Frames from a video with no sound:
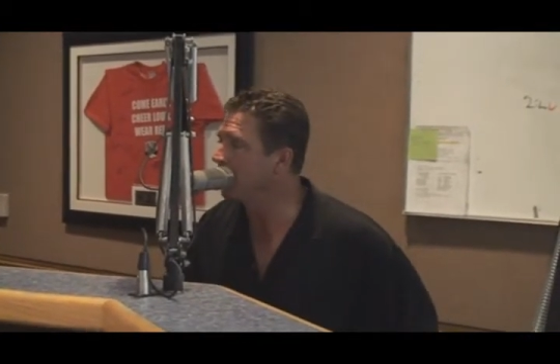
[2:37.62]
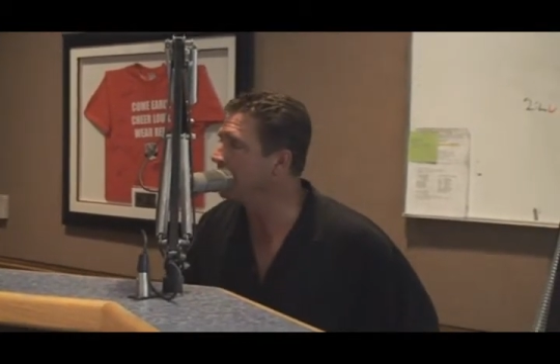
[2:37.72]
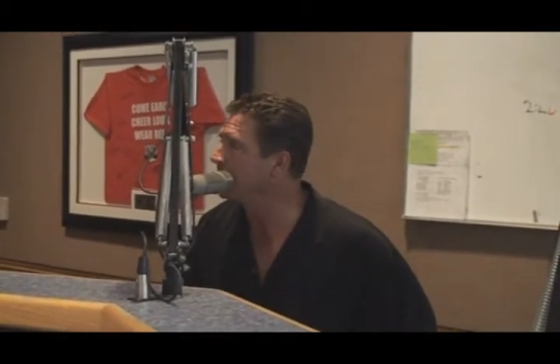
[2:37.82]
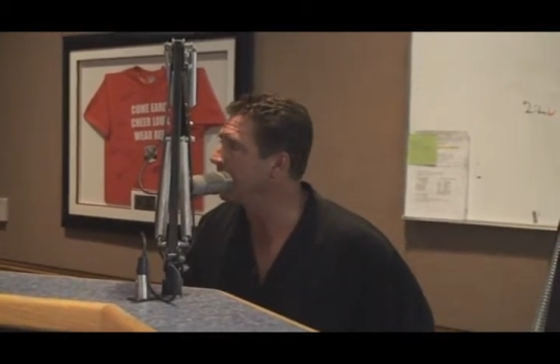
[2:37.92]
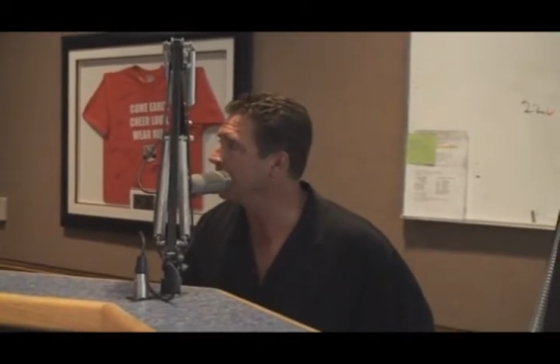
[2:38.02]
with
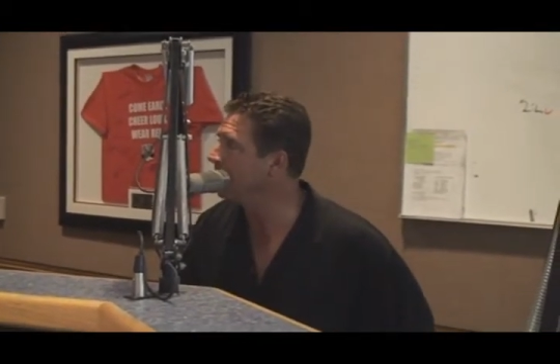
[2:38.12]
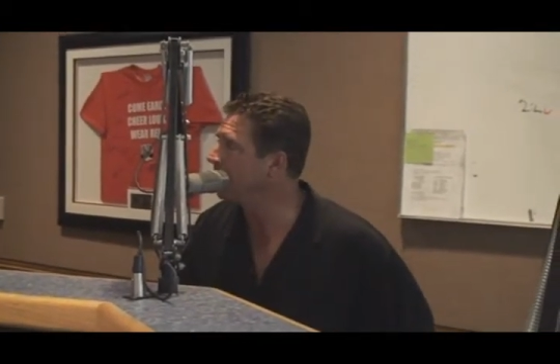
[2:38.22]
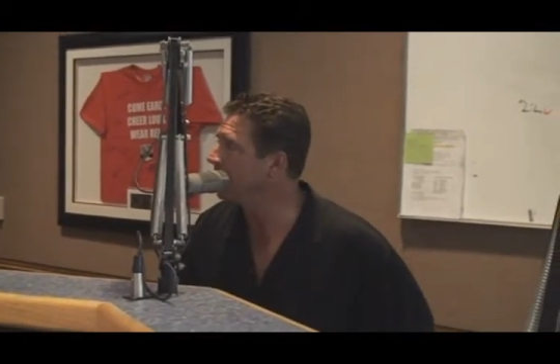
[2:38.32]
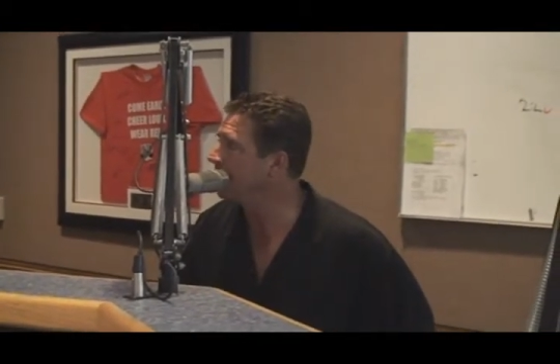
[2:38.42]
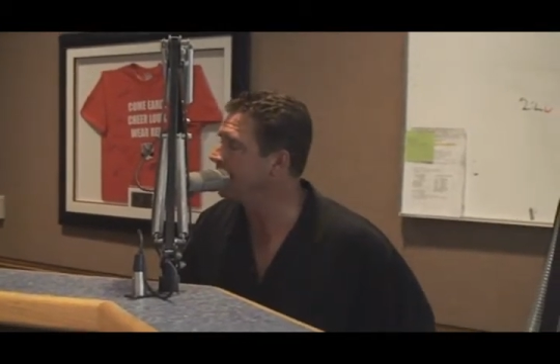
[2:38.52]
one team
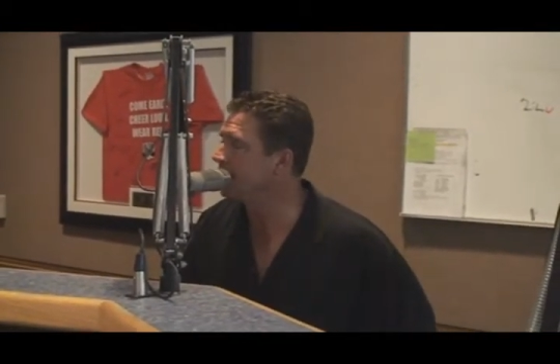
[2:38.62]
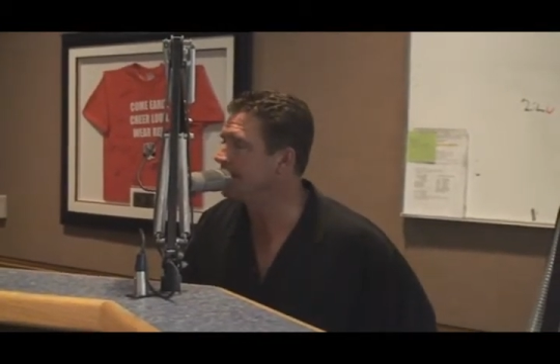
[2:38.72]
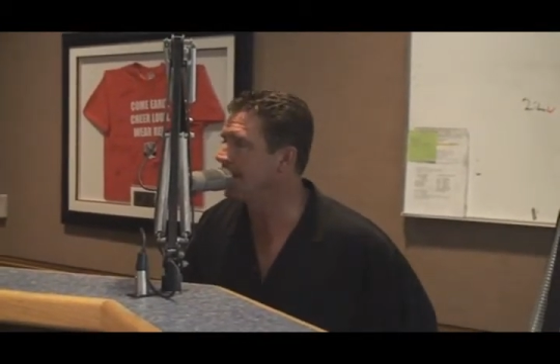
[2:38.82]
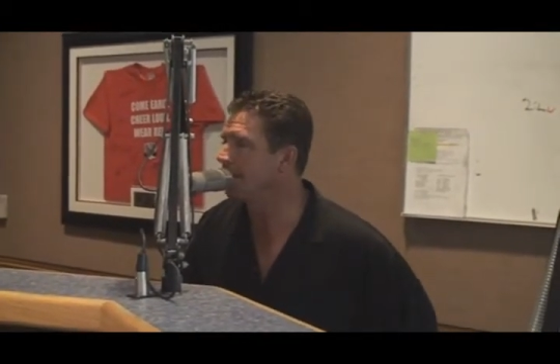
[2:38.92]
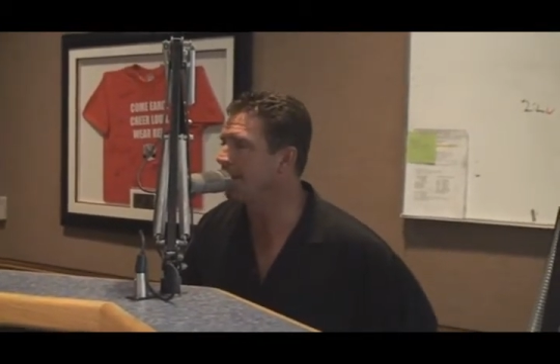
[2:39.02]
at, at the
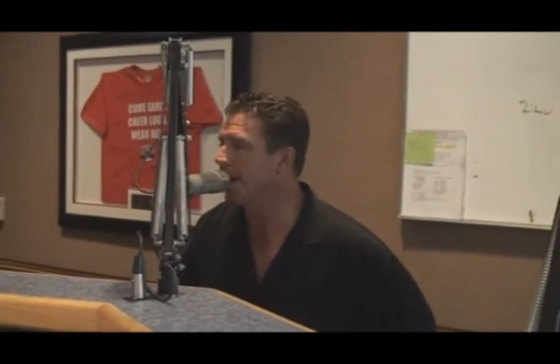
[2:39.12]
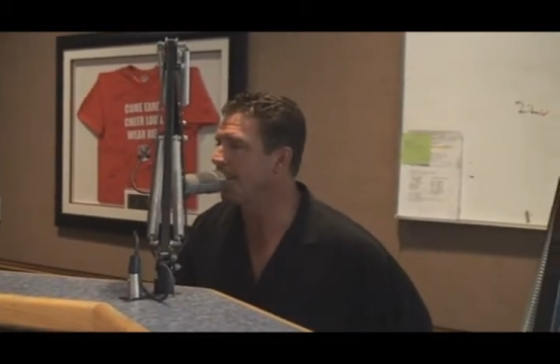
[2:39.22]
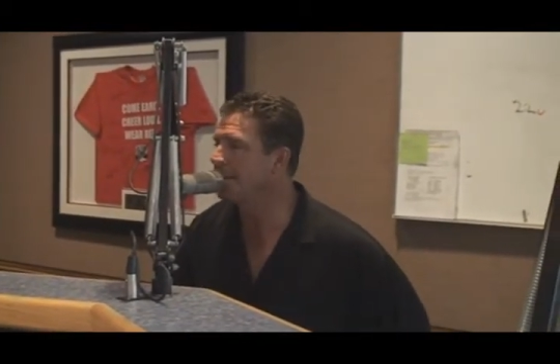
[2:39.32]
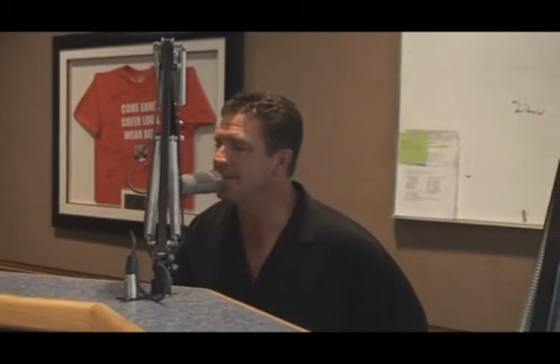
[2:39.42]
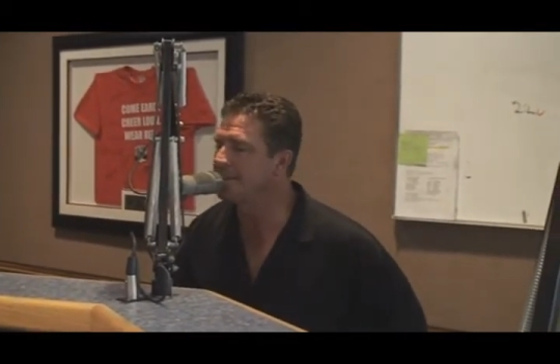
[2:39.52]
same
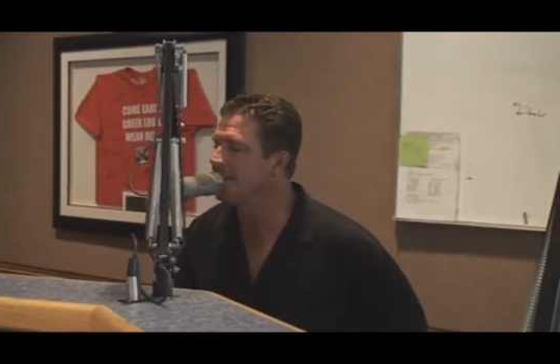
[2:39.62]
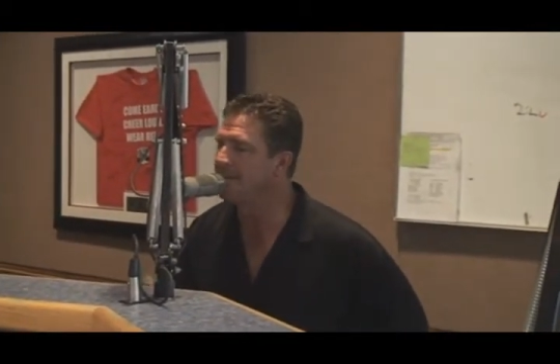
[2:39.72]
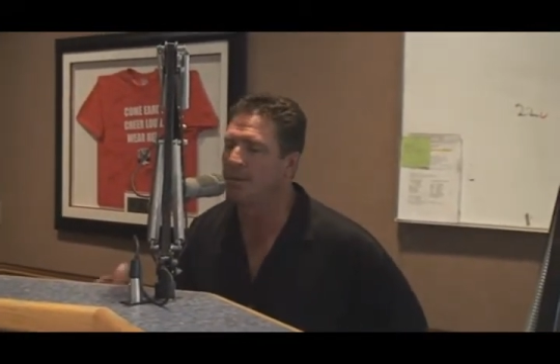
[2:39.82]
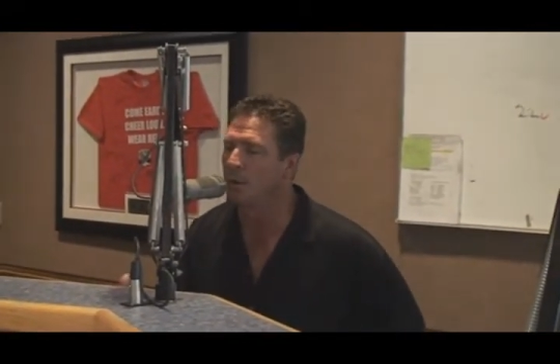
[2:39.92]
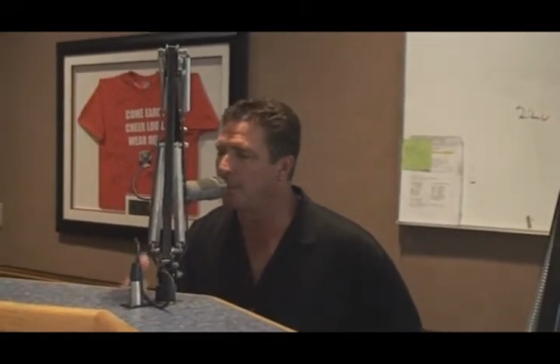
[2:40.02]
time, and it just
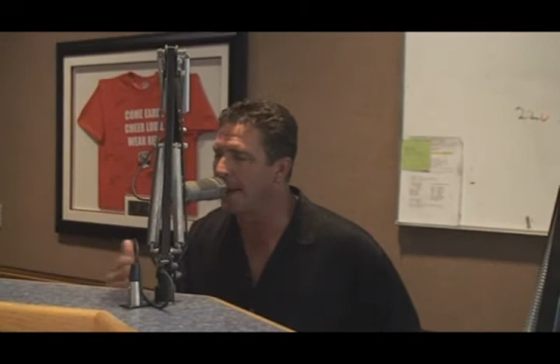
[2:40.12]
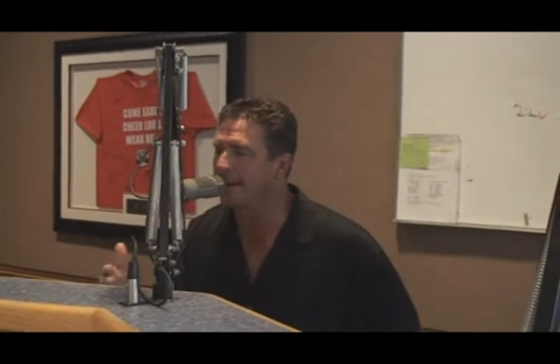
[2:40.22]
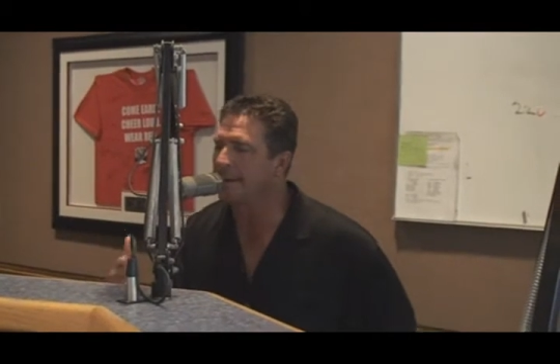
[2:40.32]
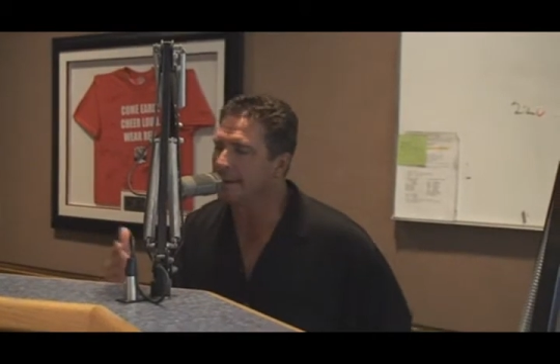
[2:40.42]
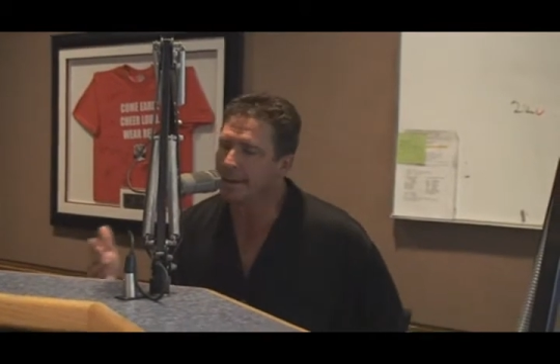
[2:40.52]
didn't feel
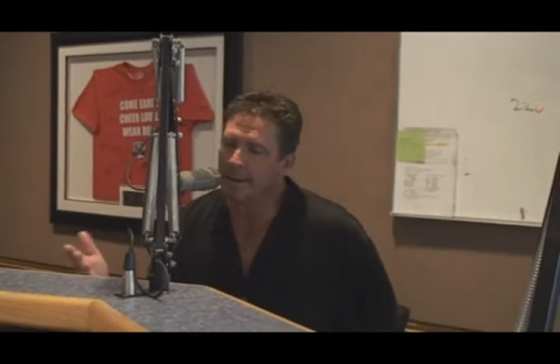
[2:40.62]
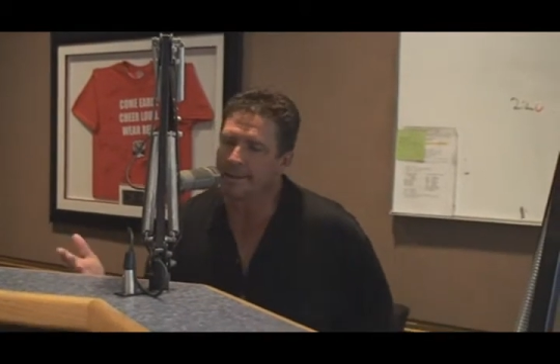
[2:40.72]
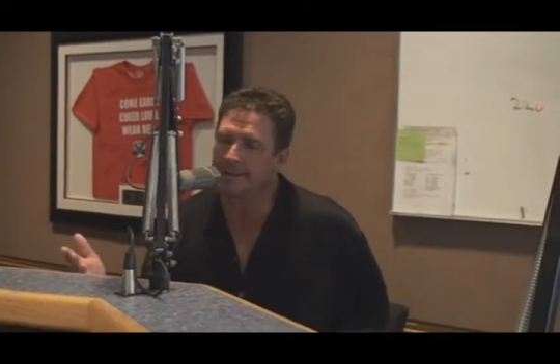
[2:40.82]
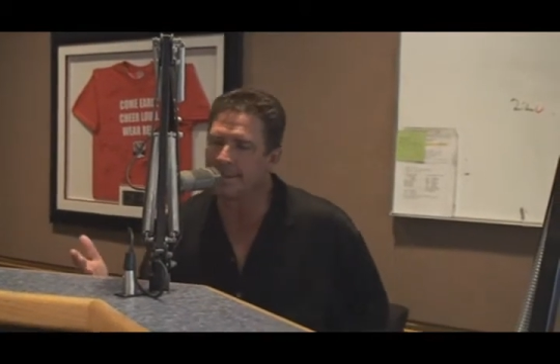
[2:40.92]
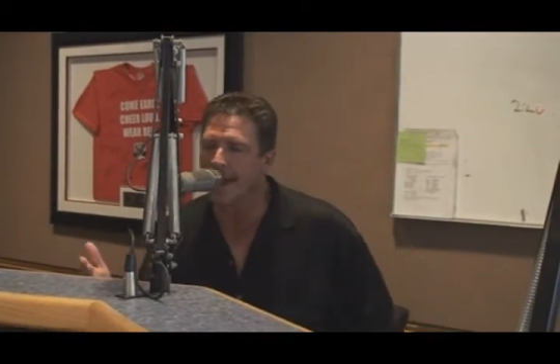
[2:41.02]
right
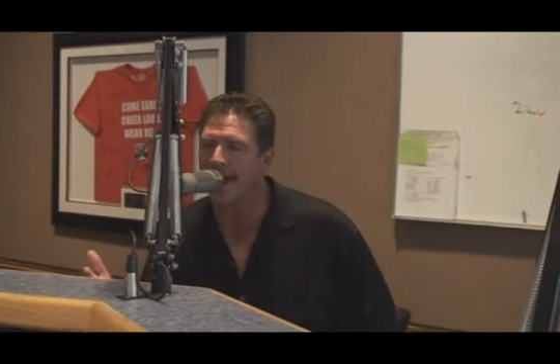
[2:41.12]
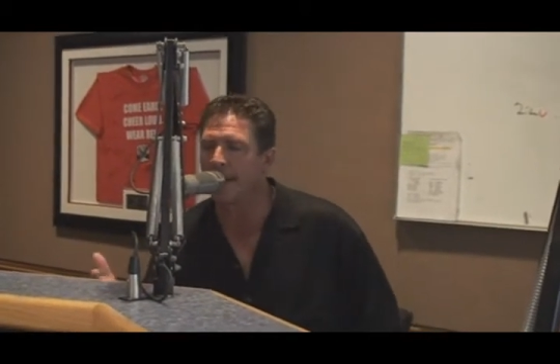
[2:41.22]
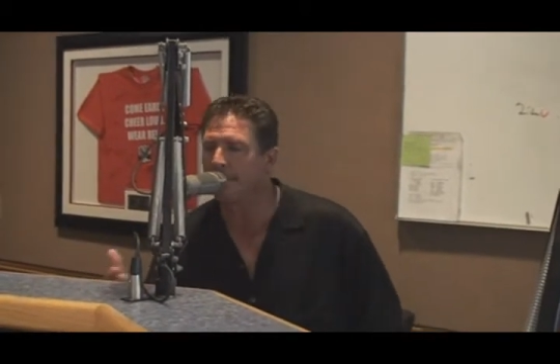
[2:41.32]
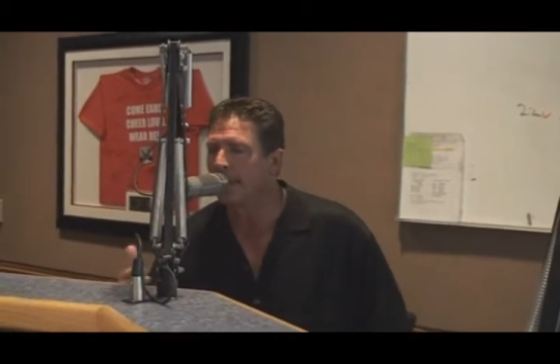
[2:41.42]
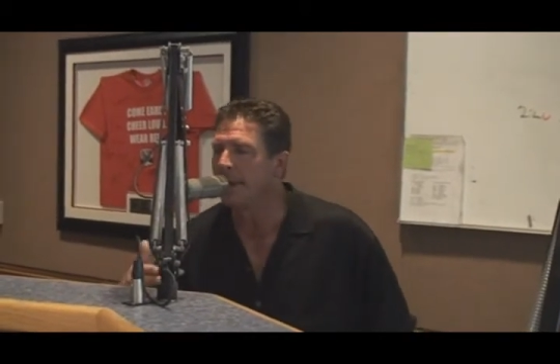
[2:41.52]
at the
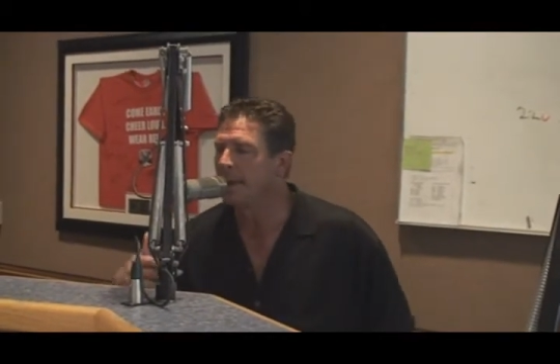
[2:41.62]
time